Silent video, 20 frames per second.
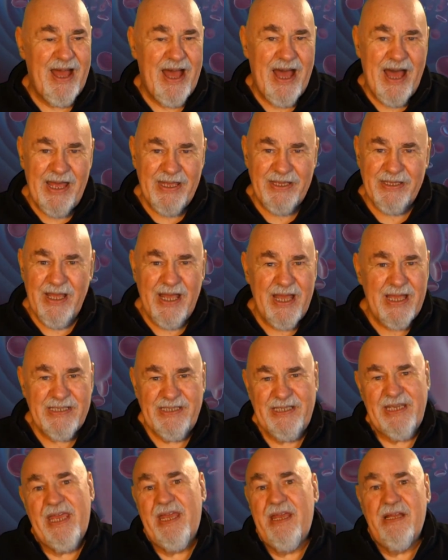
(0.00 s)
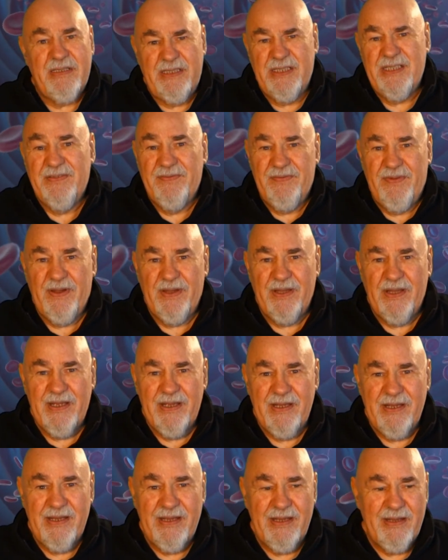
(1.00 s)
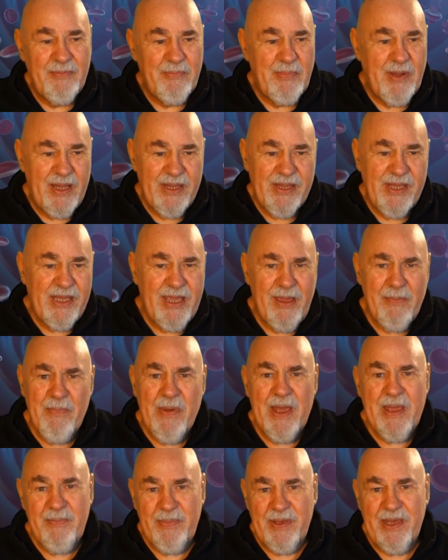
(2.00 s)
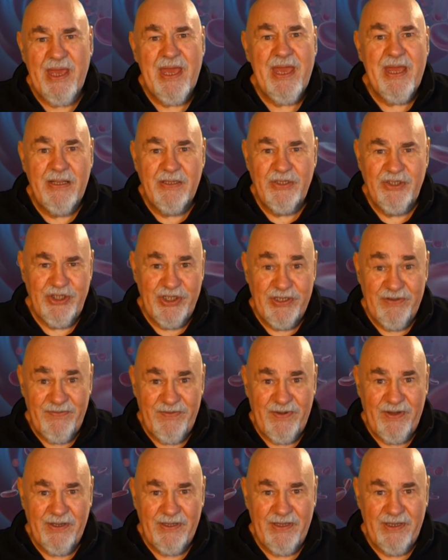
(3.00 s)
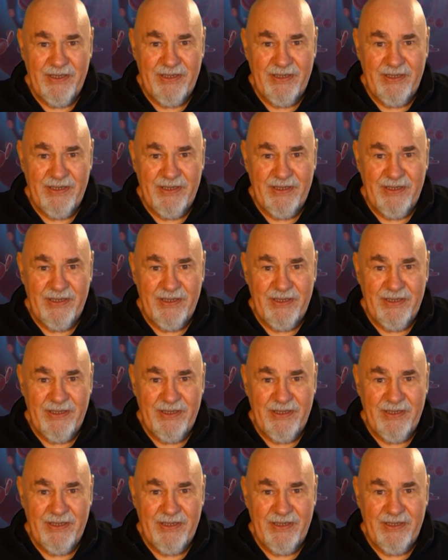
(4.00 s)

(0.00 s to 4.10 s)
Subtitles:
I say Aylesford. but I think it might be Aylesford.